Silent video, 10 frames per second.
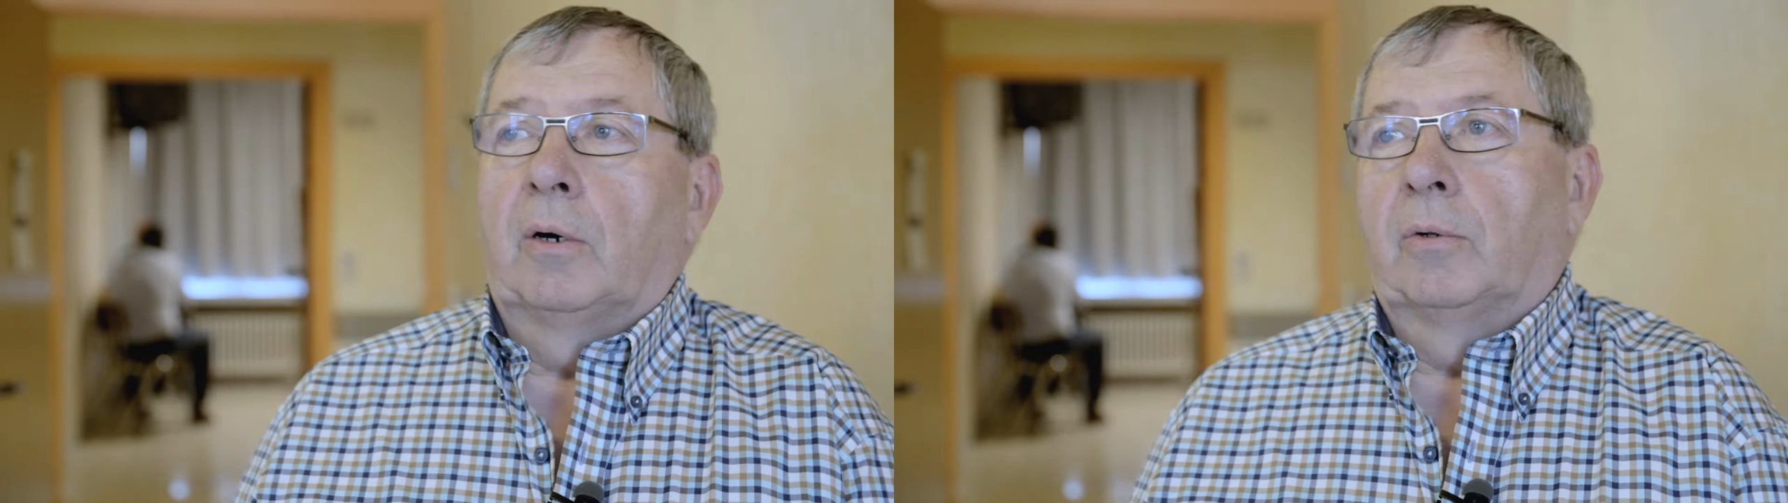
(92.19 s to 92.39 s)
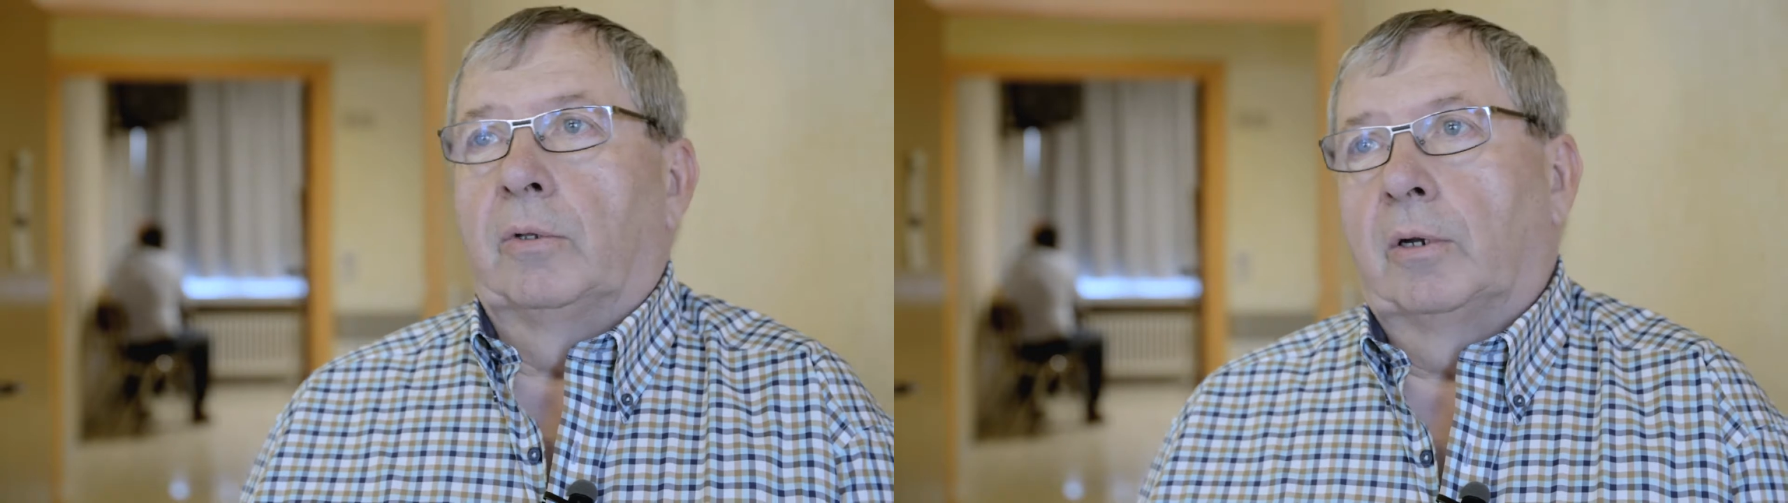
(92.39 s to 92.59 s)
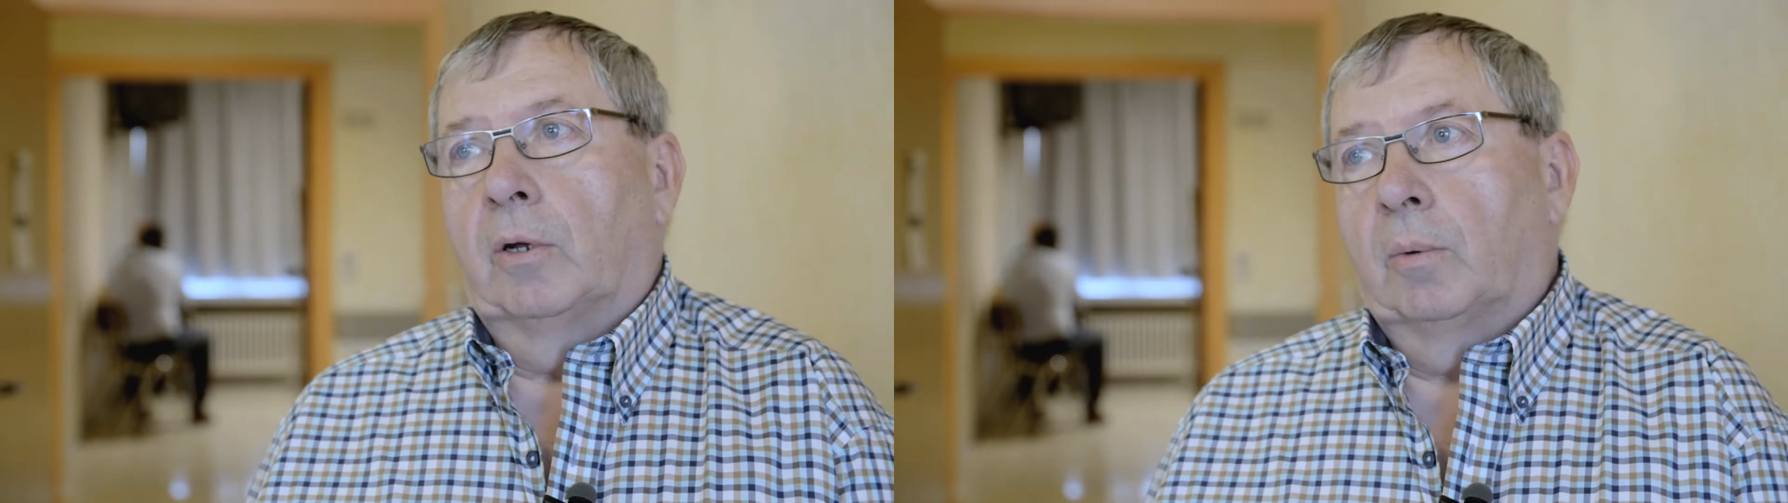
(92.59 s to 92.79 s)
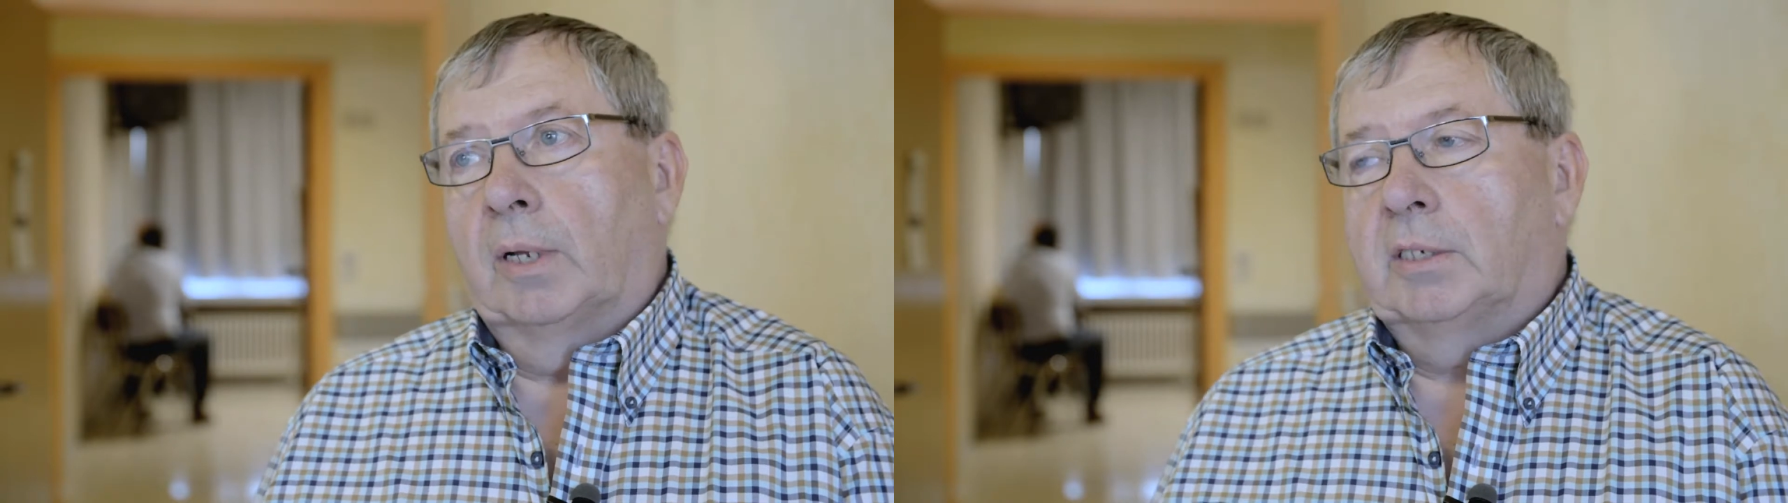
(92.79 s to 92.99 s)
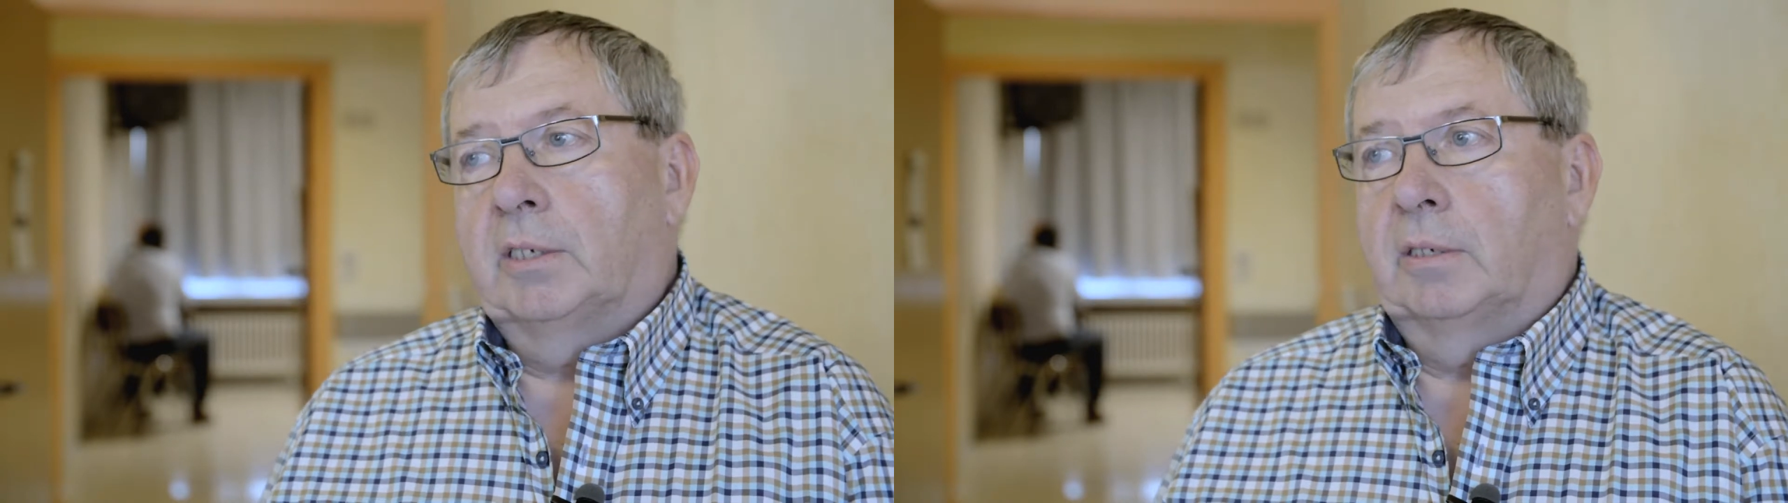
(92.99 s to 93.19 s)
on the
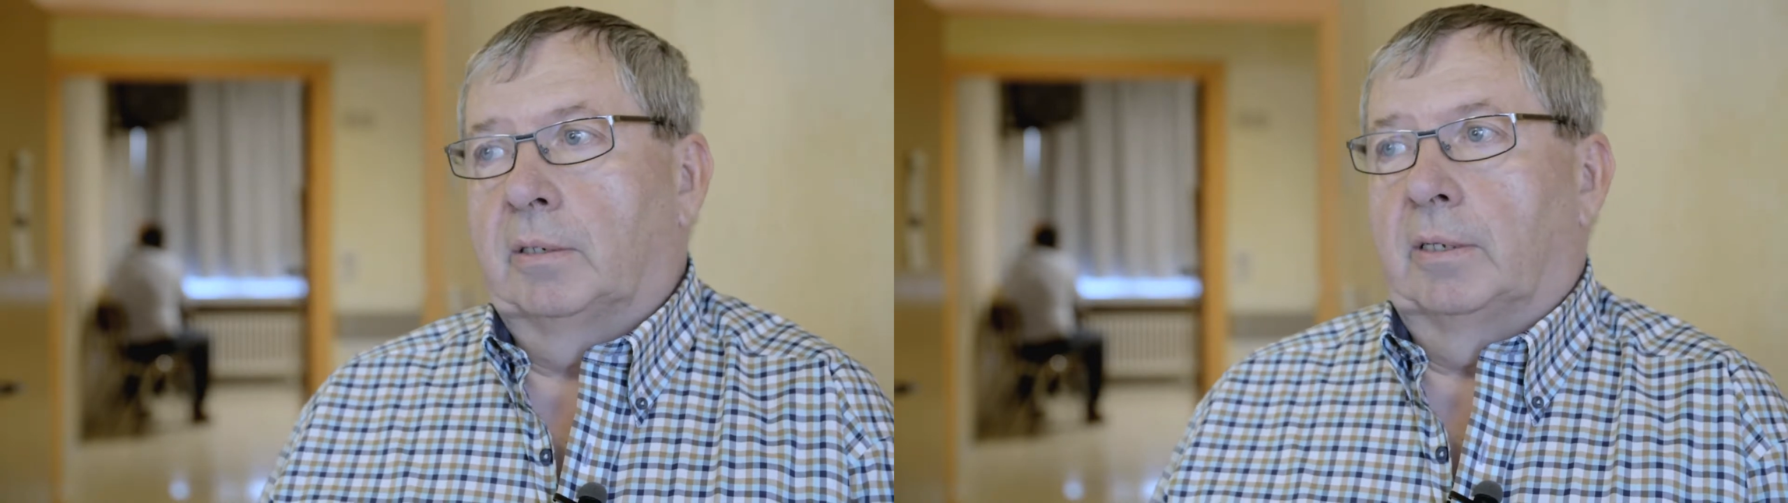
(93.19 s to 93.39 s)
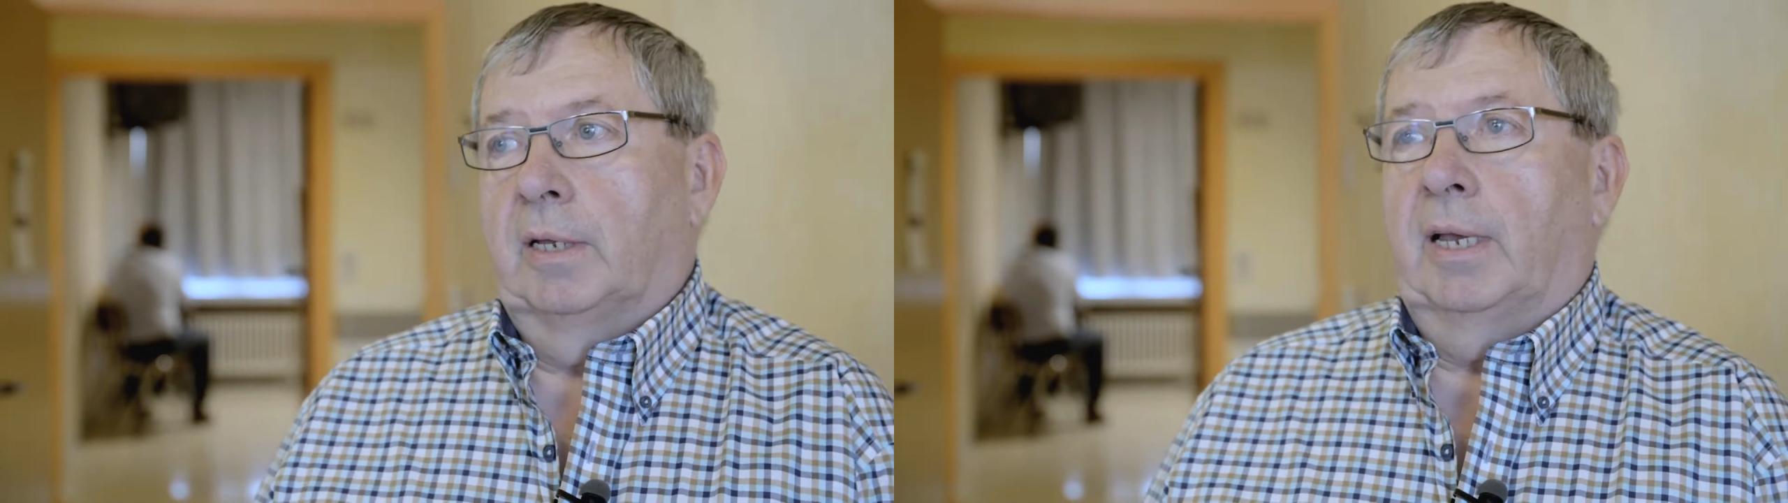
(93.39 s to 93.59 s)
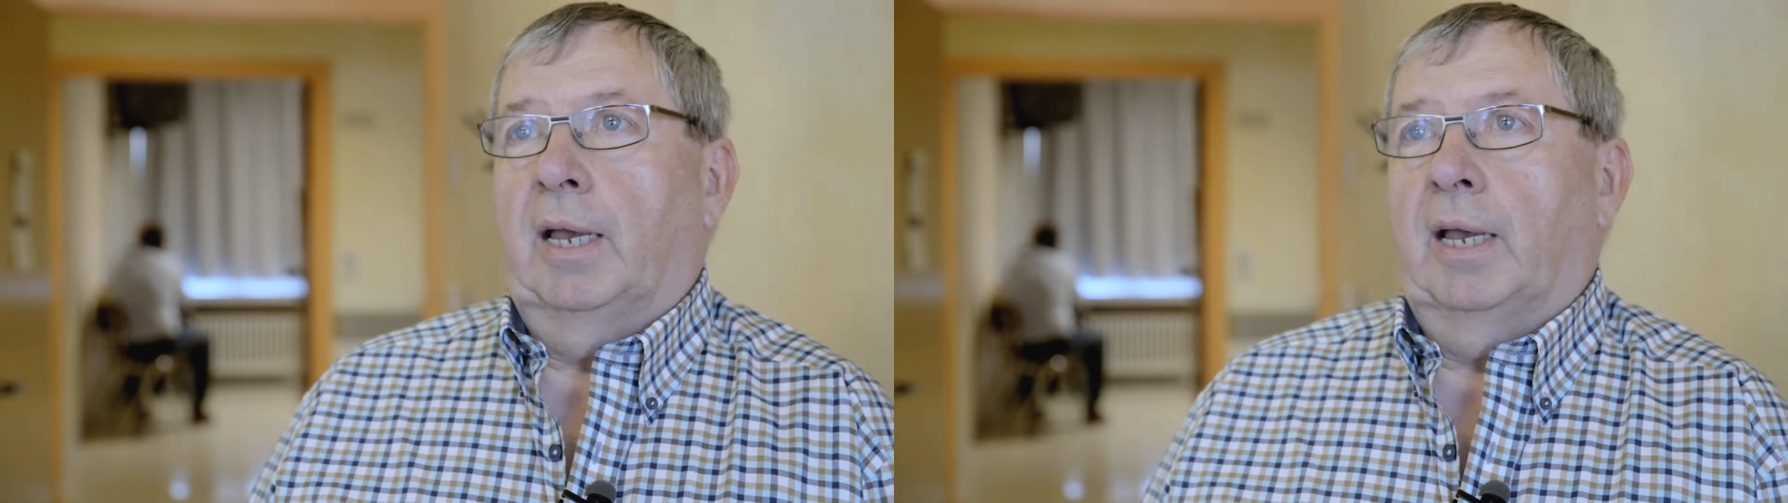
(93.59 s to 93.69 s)
knowledge they